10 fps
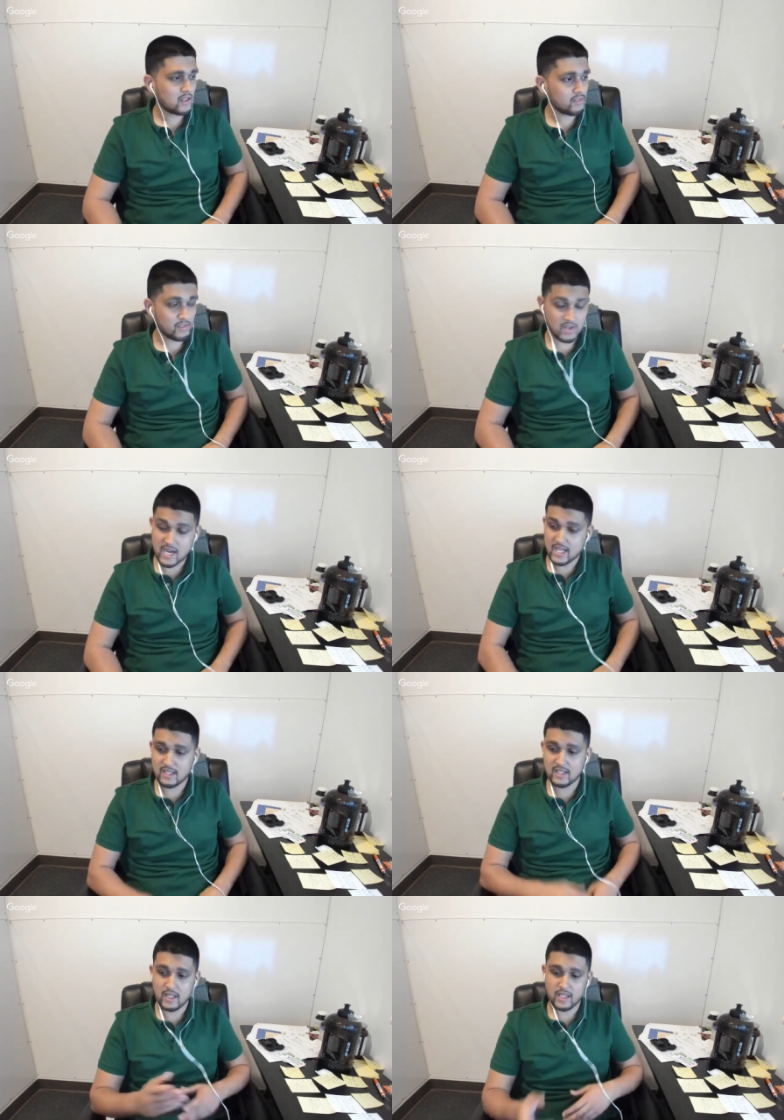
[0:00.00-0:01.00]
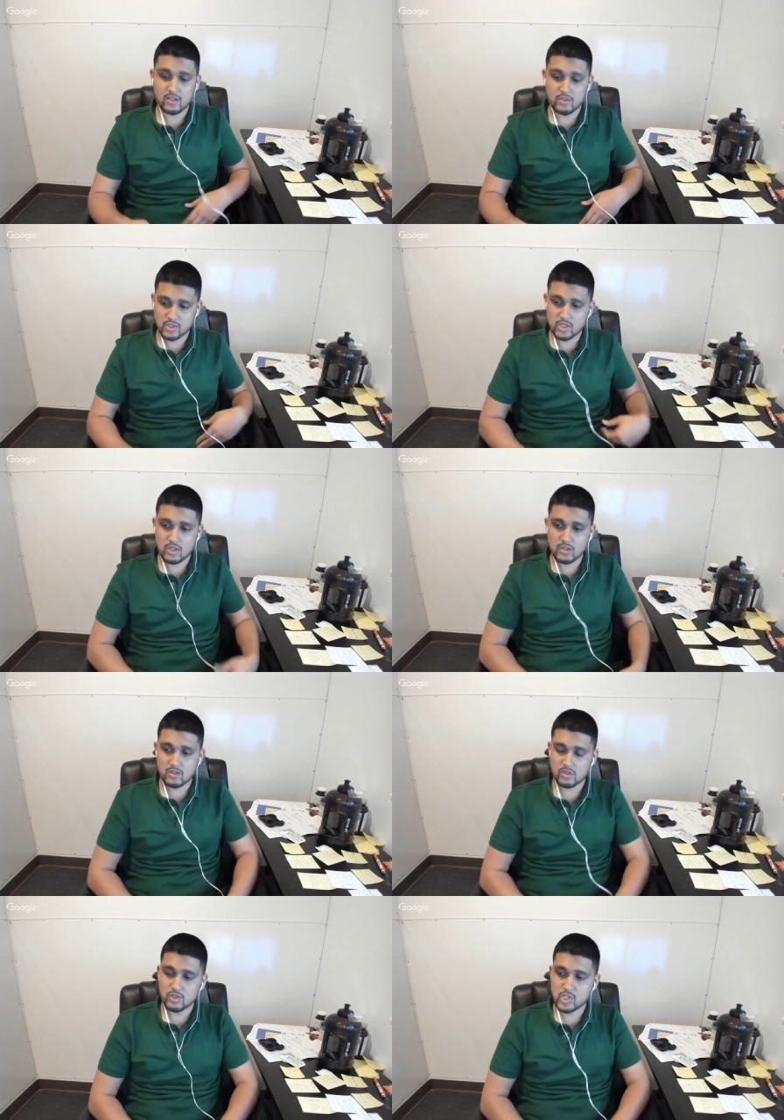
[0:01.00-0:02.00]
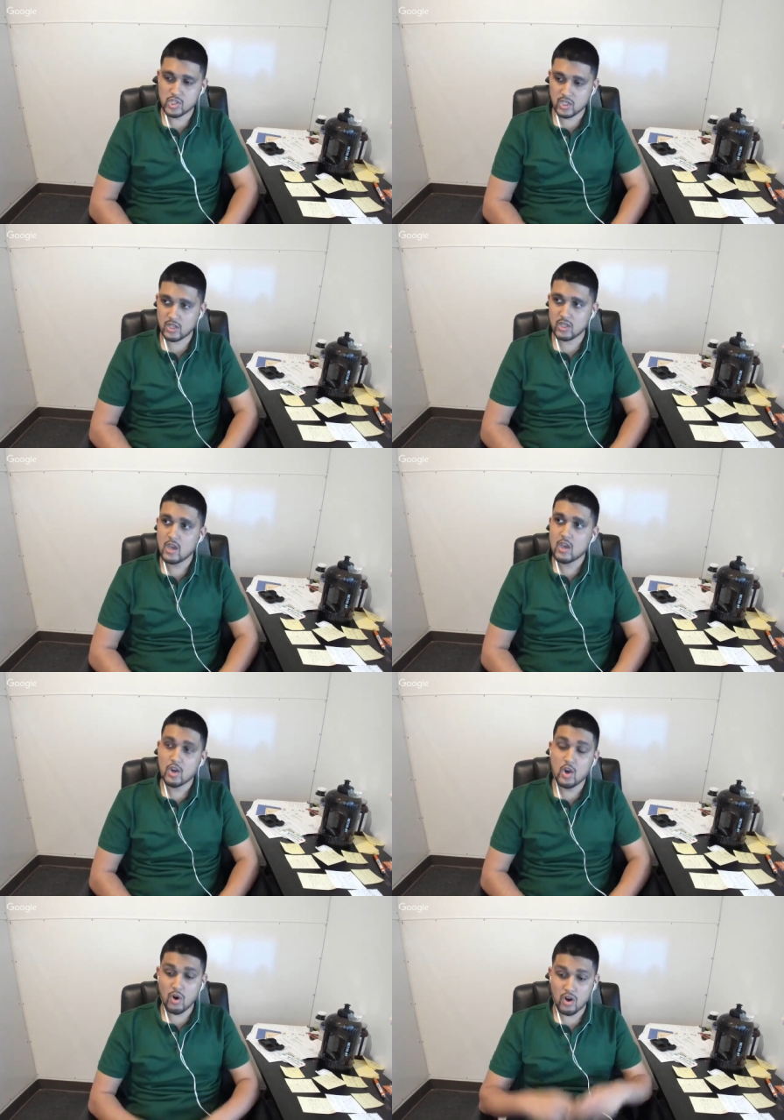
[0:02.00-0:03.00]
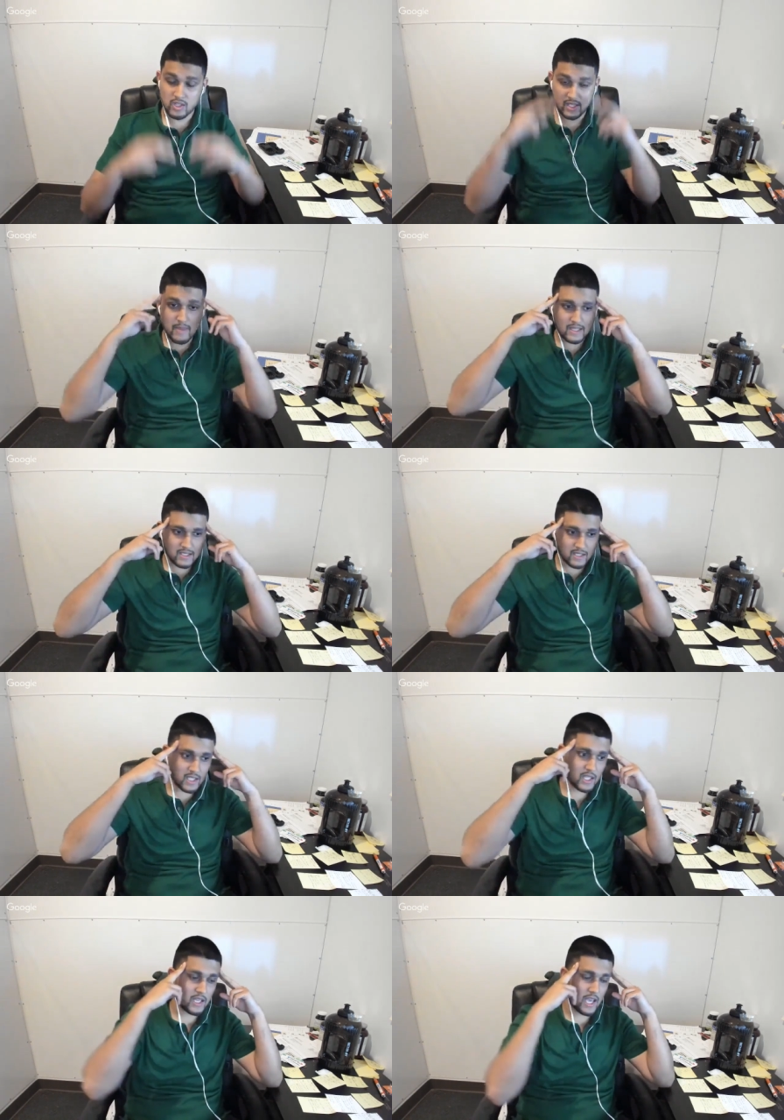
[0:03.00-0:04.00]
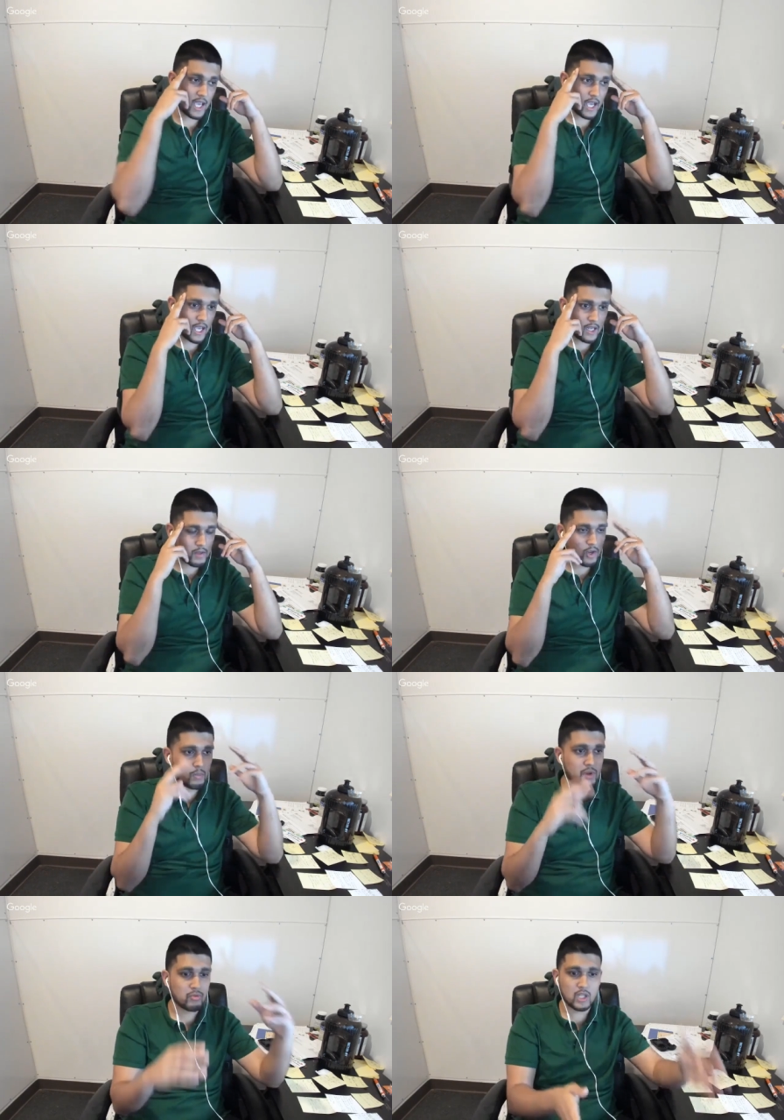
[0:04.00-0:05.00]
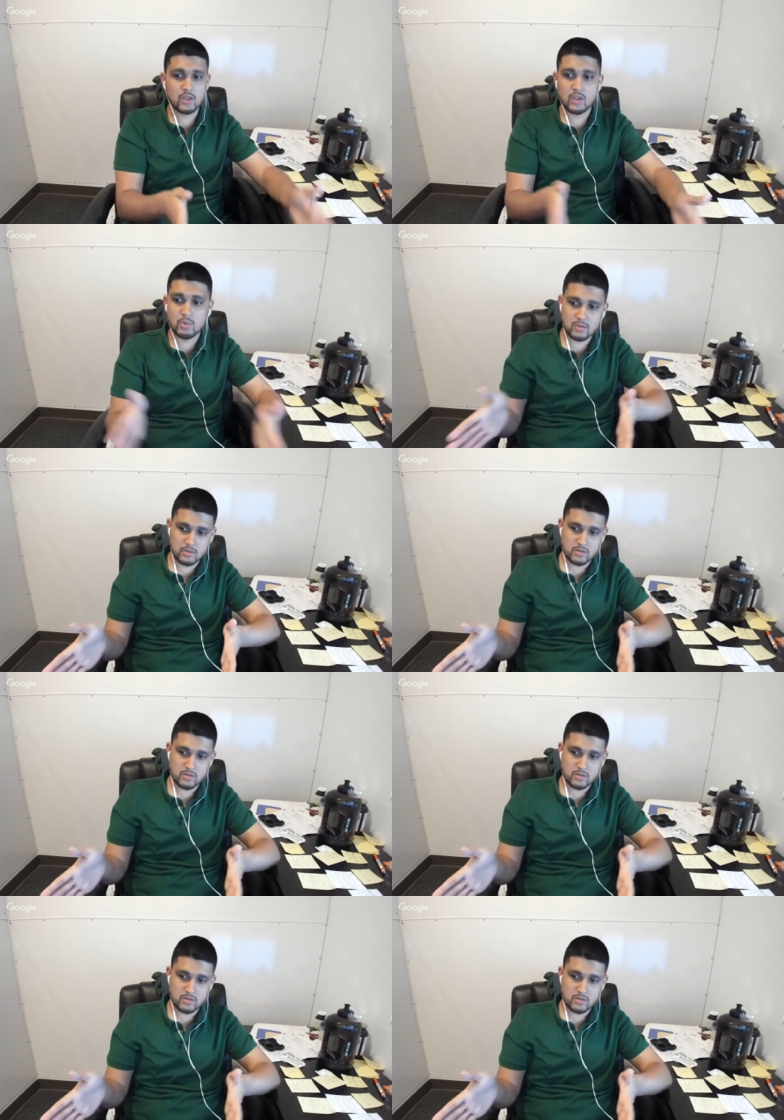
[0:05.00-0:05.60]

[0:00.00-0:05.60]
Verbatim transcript: If you're not, then like you should, you should go all in mentally and, you know, be really good with